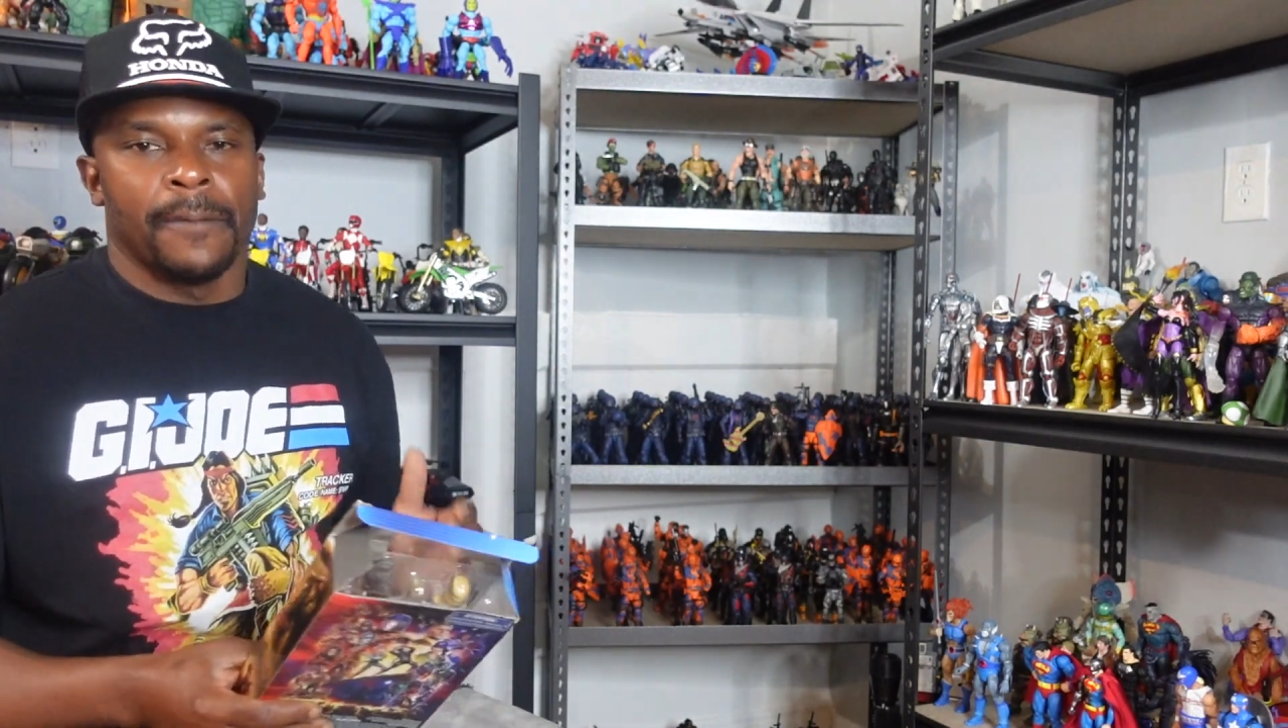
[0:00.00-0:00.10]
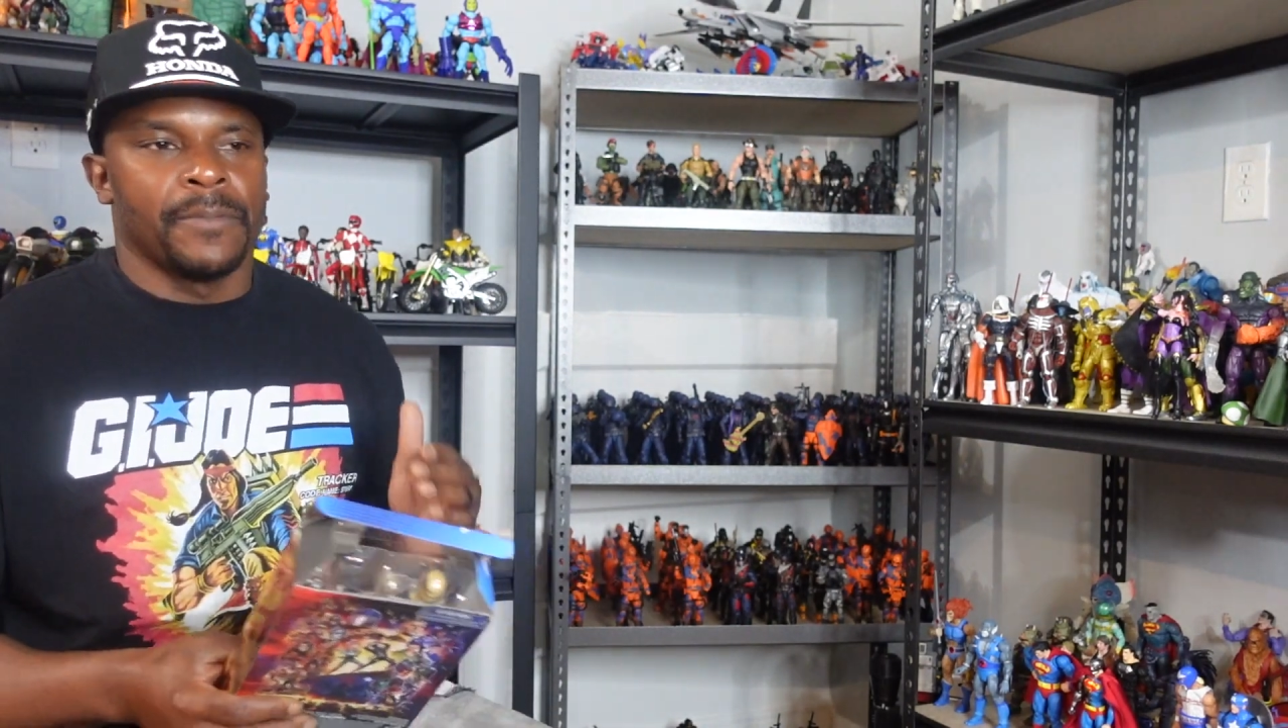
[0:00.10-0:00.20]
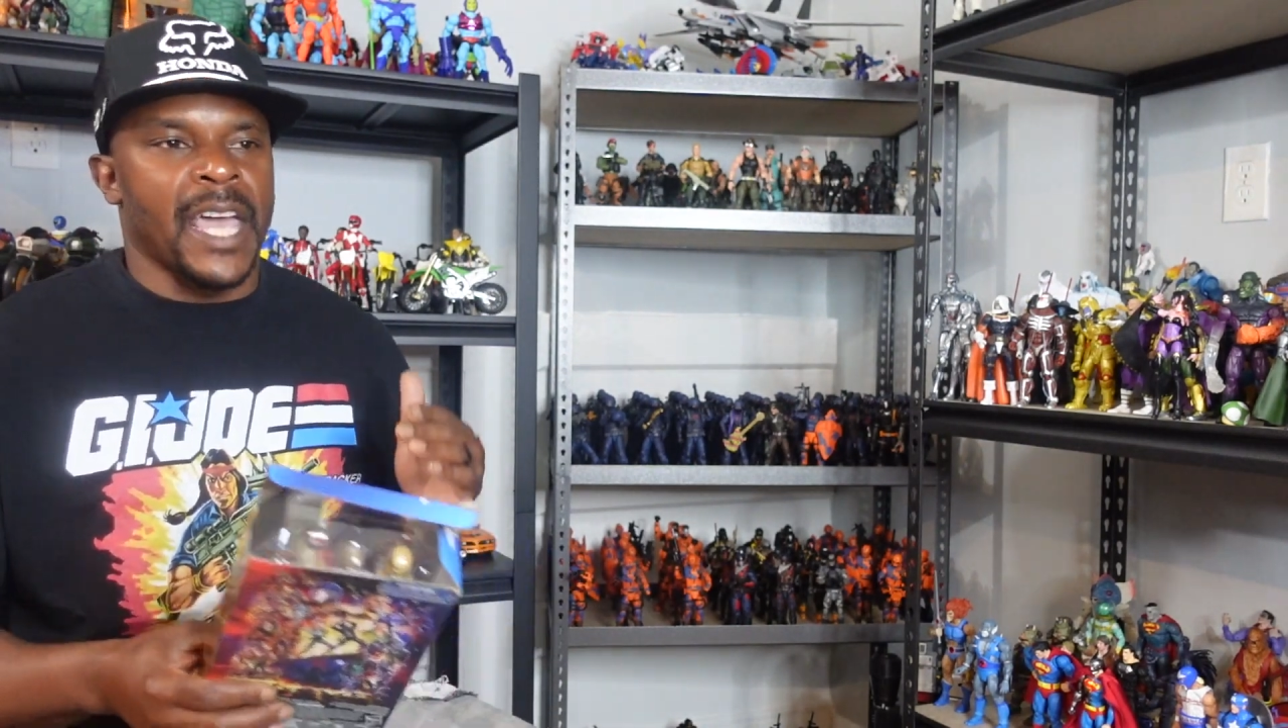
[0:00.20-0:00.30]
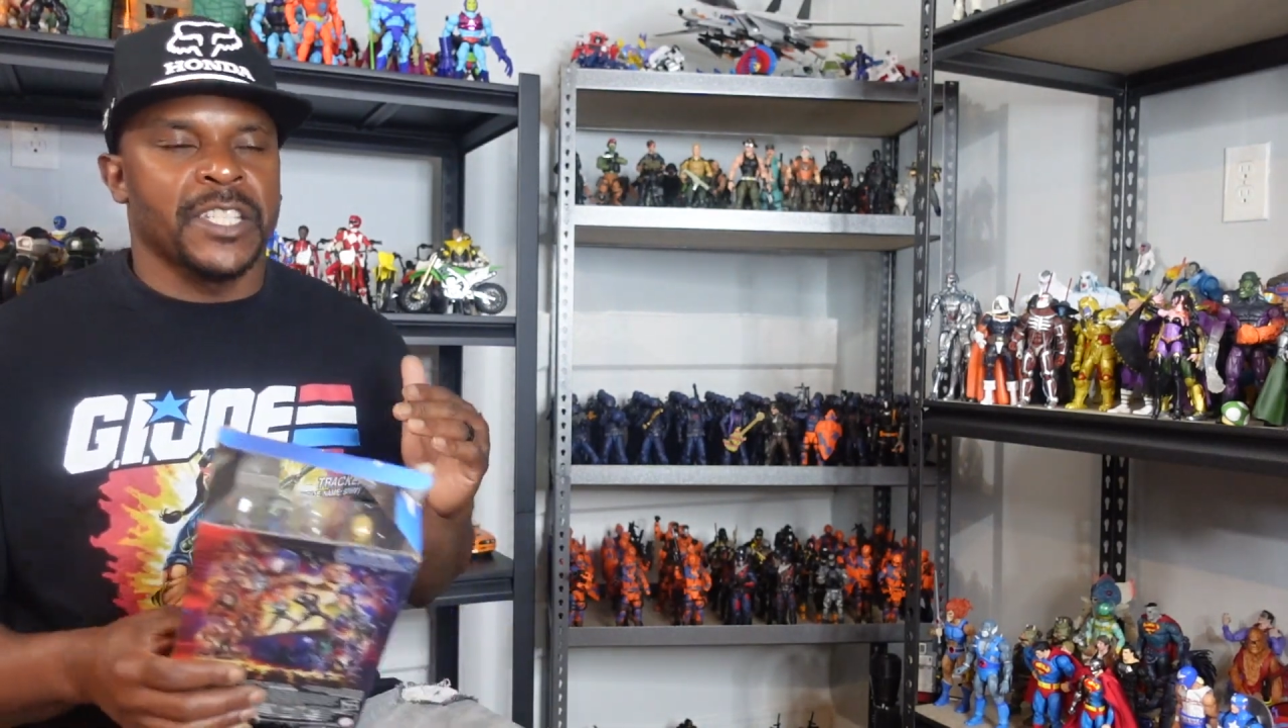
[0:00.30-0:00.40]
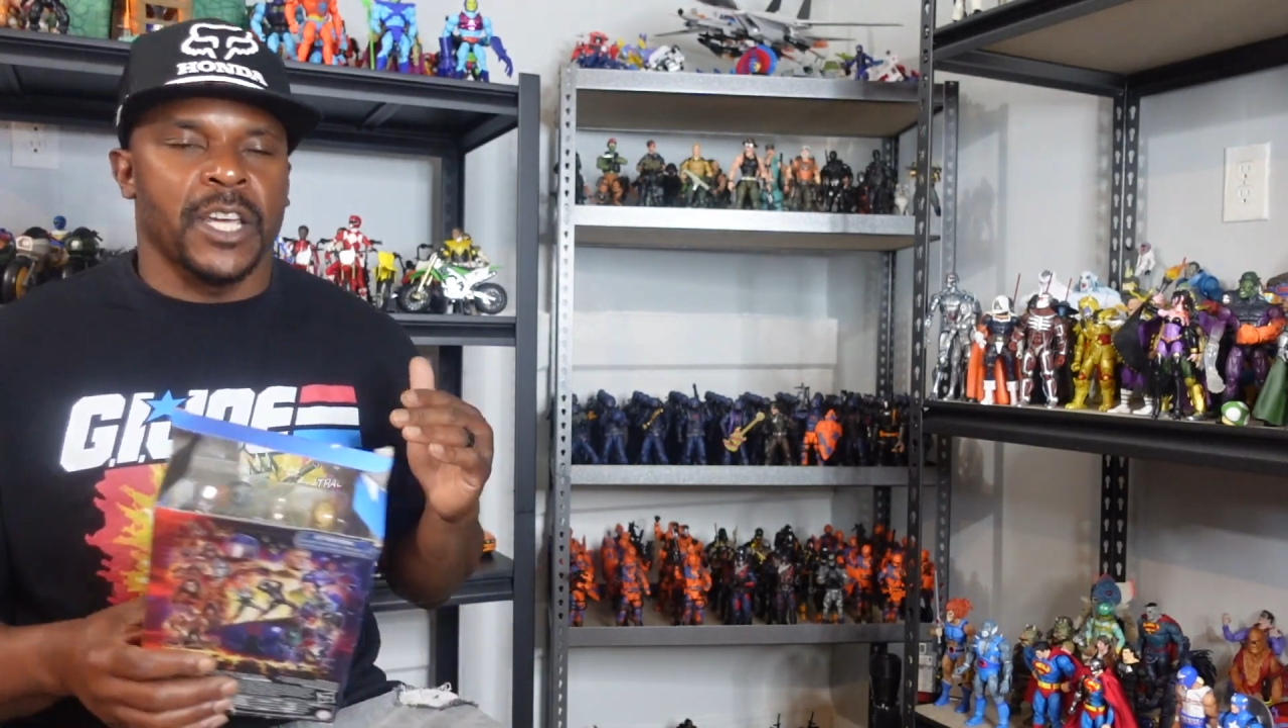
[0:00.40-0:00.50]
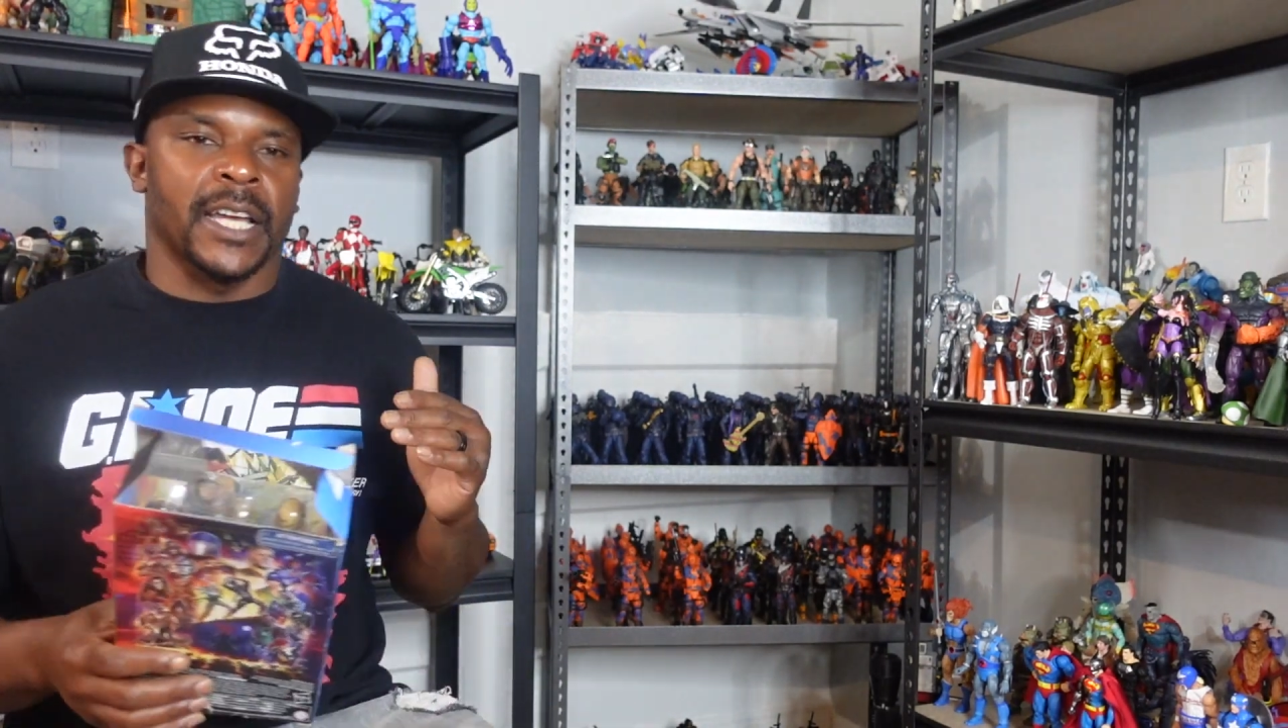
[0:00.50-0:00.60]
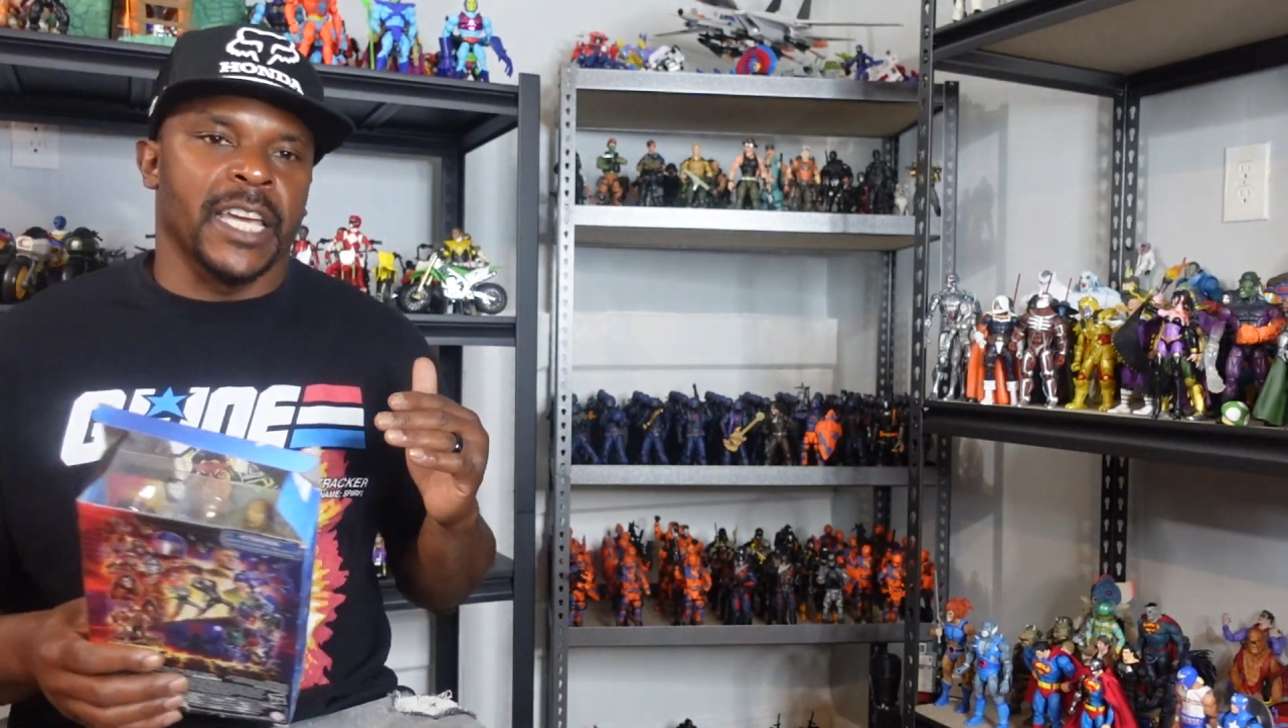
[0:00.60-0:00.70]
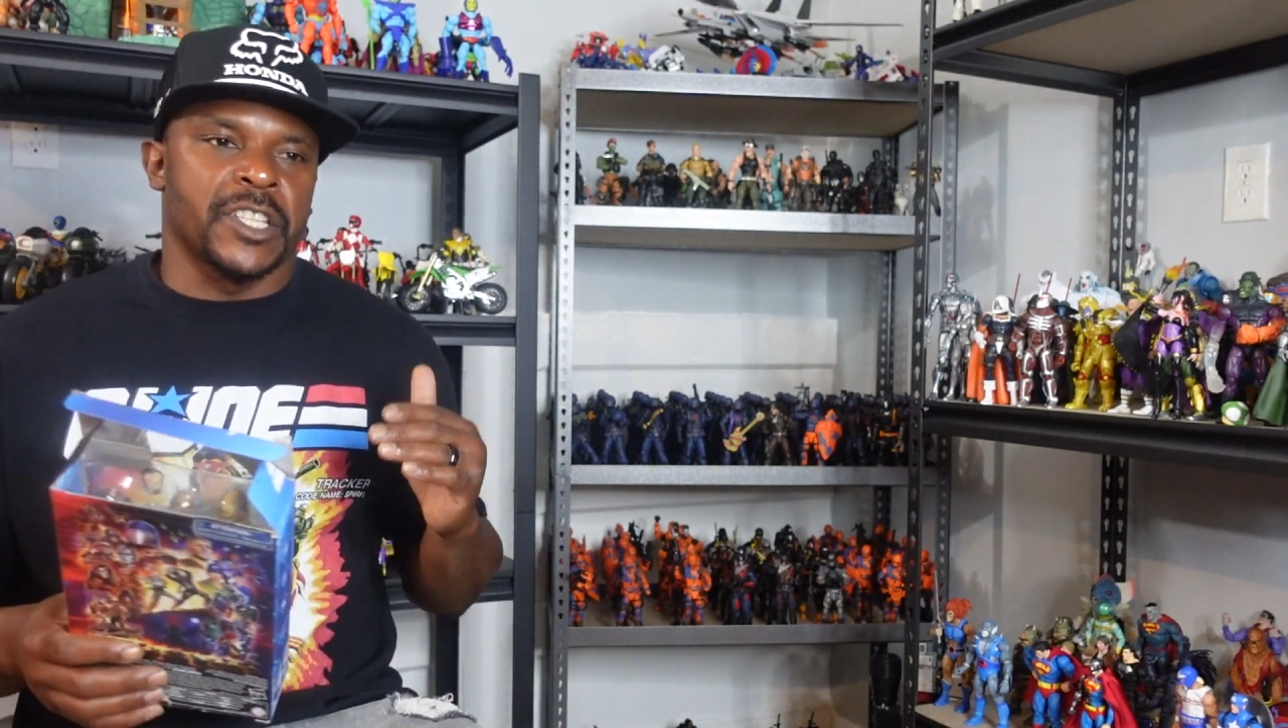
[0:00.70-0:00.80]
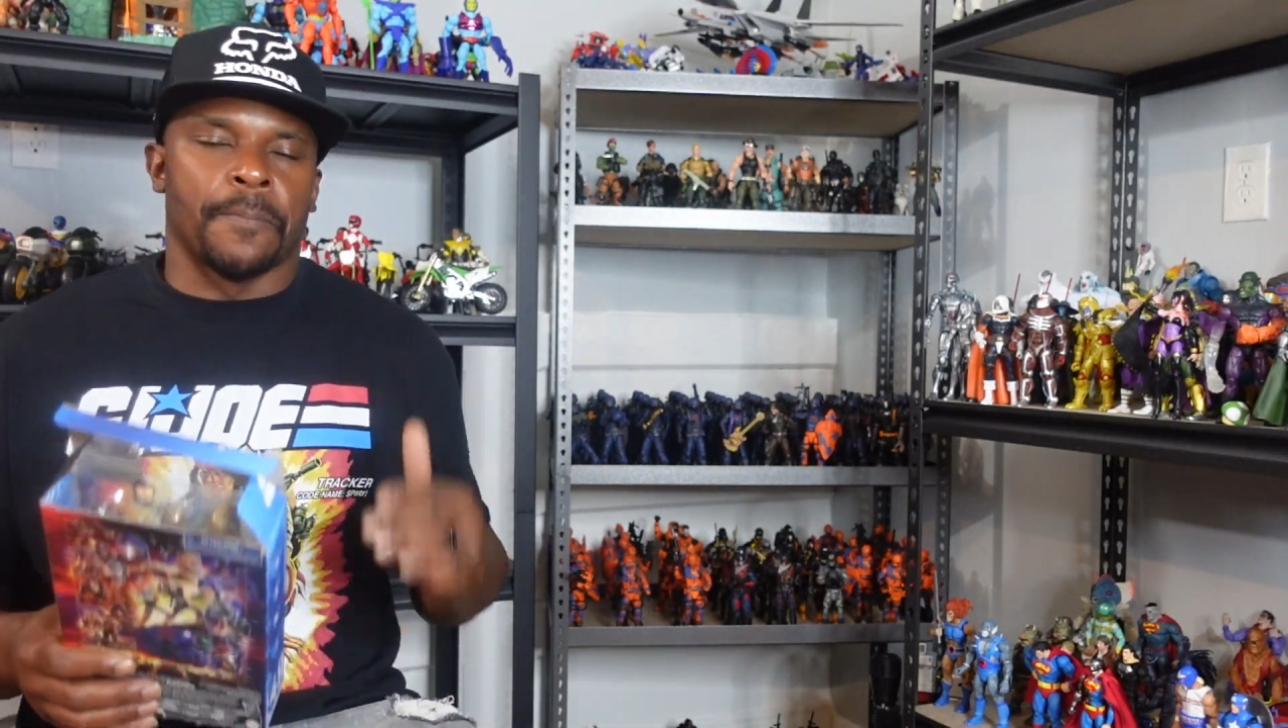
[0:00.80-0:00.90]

That's I guess